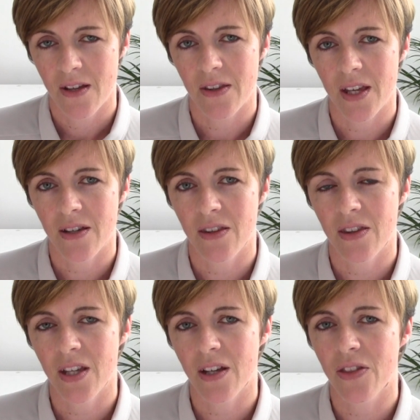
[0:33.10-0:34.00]
They can
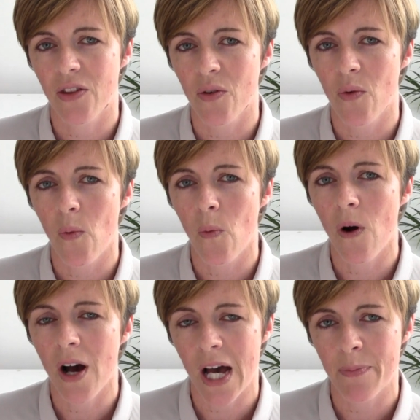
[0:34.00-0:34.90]
think that
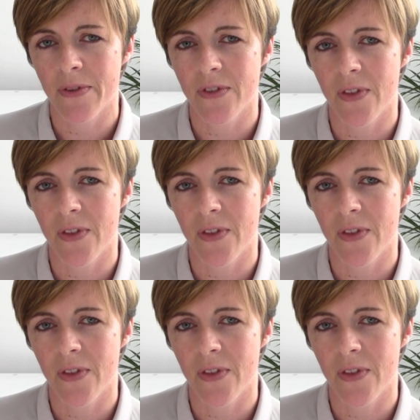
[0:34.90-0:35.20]
what happened